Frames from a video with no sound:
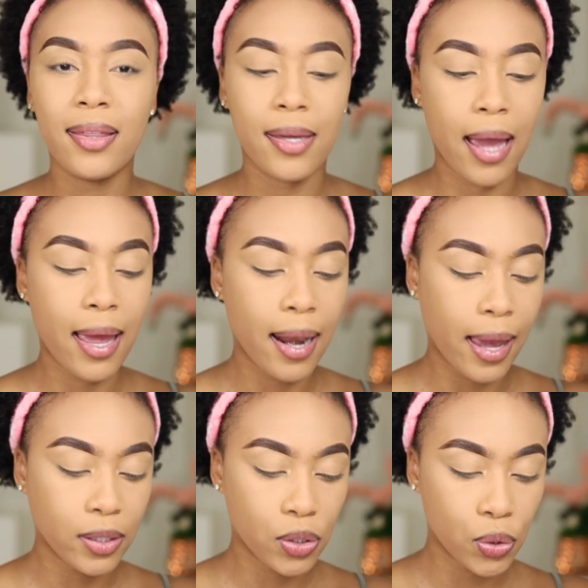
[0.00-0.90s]
thing I
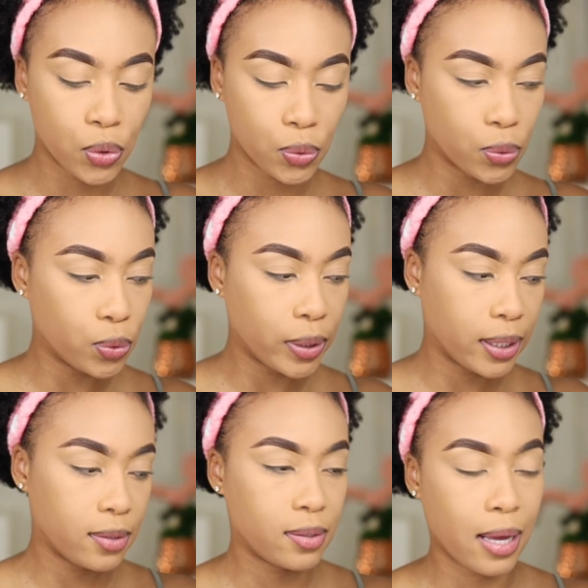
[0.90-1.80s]
like to do
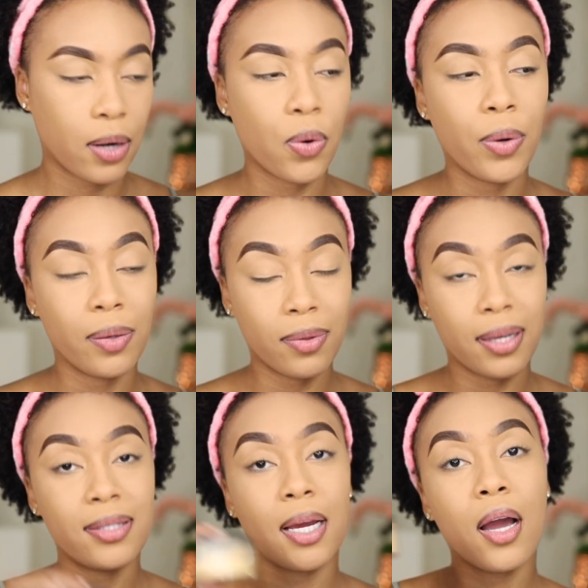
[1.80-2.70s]
is I'll go in with
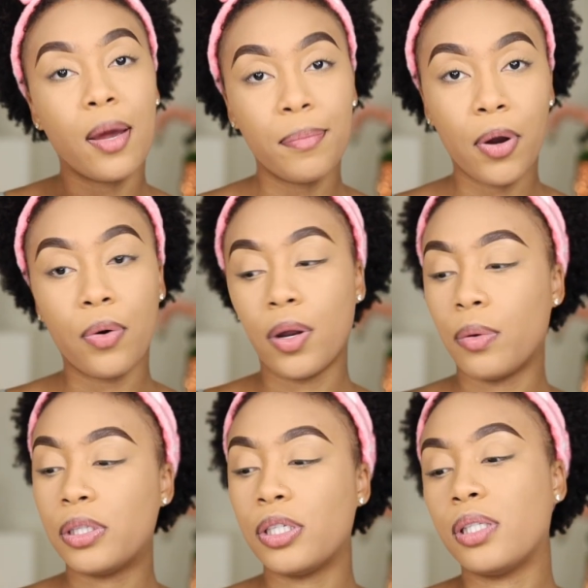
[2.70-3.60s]
a second powder,
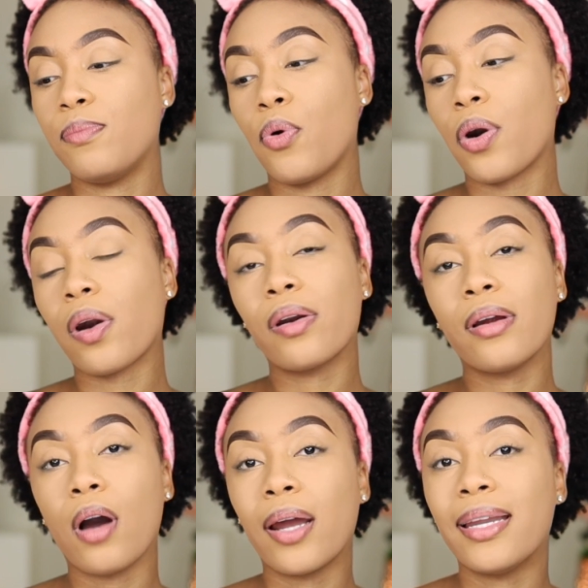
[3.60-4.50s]
which is more
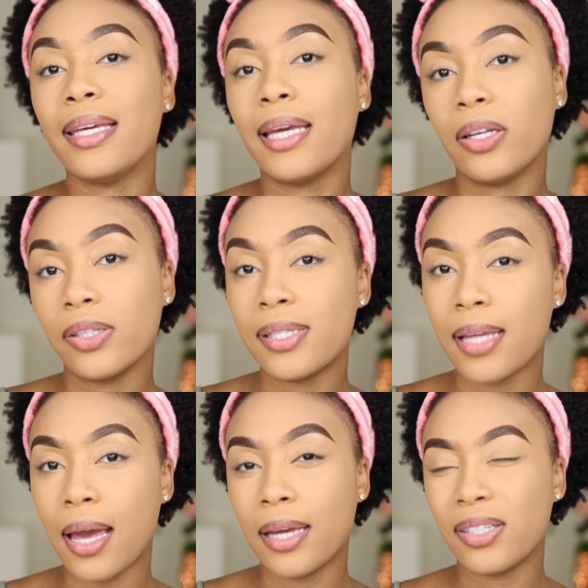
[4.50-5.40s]
on the yellow
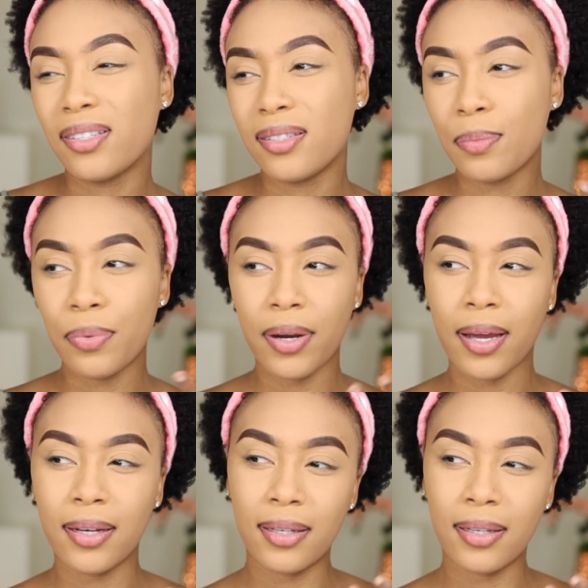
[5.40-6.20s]
side, just to bring